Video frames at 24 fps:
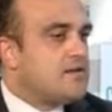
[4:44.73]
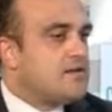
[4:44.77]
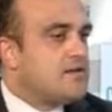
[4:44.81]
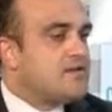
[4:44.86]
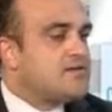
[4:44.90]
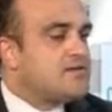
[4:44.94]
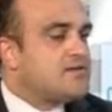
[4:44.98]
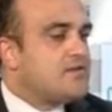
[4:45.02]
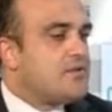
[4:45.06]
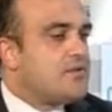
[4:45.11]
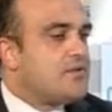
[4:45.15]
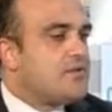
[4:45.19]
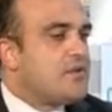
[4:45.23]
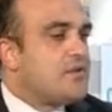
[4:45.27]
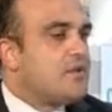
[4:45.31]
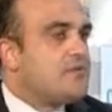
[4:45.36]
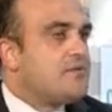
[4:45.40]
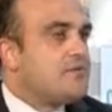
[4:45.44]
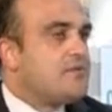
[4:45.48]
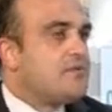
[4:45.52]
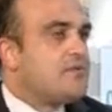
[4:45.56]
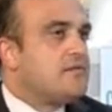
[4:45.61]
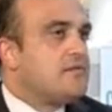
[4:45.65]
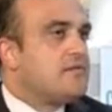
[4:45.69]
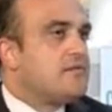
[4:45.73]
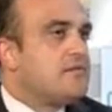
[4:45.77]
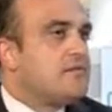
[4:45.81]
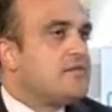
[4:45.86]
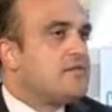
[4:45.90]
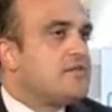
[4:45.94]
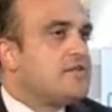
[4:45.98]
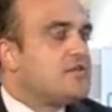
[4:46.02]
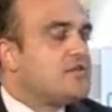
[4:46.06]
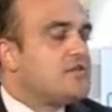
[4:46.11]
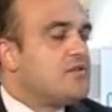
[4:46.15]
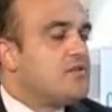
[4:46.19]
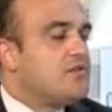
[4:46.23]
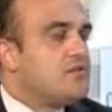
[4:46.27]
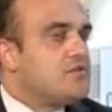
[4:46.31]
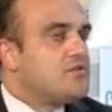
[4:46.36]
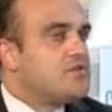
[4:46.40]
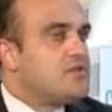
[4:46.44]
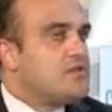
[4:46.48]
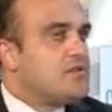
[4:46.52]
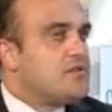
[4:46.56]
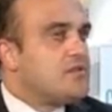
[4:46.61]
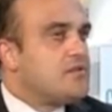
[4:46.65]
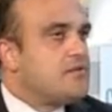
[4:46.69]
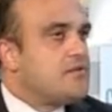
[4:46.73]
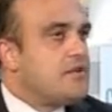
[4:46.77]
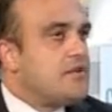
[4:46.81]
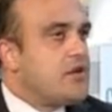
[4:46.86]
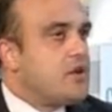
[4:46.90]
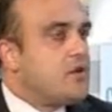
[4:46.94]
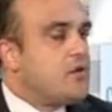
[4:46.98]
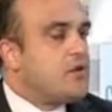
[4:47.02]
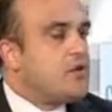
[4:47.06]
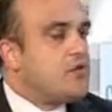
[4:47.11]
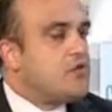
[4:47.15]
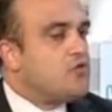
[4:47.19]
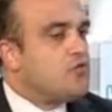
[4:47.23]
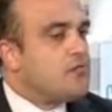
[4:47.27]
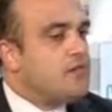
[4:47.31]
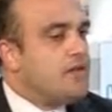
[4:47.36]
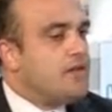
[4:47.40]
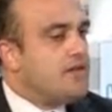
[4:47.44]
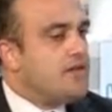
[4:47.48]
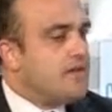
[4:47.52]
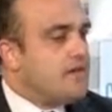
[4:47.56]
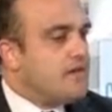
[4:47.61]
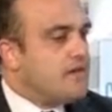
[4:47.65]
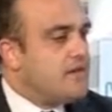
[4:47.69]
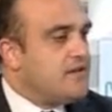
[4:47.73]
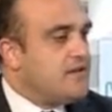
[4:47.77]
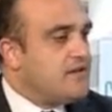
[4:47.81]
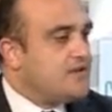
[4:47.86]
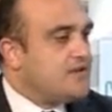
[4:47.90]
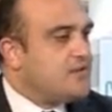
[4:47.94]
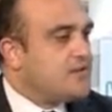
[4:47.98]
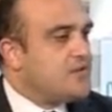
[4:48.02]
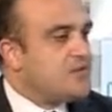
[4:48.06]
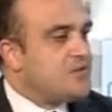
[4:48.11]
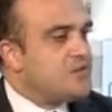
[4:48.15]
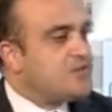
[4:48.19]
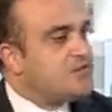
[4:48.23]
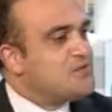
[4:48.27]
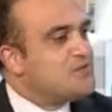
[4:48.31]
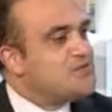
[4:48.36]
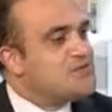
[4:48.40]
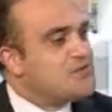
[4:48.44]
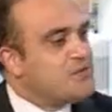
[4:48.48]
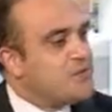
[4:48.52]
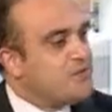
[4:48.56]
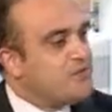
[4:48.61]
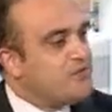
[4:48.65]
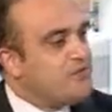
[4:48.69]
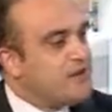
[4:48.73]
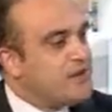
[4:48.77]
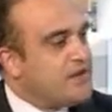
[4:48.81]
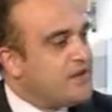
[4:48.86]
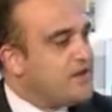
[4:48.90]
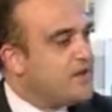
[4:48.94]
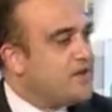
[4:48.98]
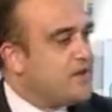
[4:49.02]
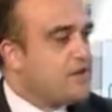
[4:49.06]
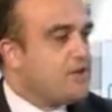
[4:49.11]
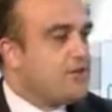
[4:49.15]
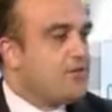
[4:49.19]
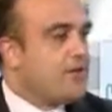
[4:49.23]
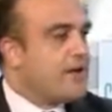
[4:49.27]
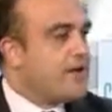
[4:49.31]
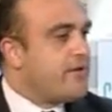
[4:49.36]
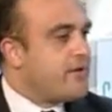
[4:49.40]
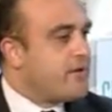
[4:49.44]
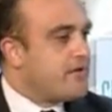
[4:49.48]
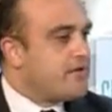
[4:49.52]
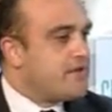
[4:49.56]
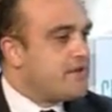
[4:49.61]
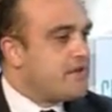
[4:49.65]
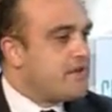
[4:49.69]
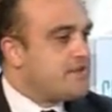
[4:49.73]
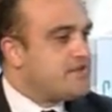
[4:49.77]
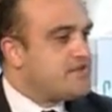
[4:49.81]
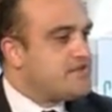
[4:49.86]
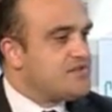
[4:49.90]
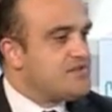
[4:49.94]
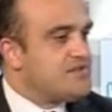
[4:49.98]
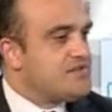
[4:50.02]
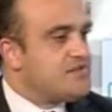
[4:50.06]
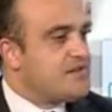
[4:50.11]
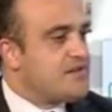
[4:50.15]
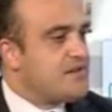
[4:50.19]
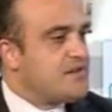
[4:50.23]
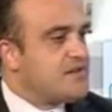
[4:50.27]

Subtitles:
that's not really going to be key to solving the euro area crisis.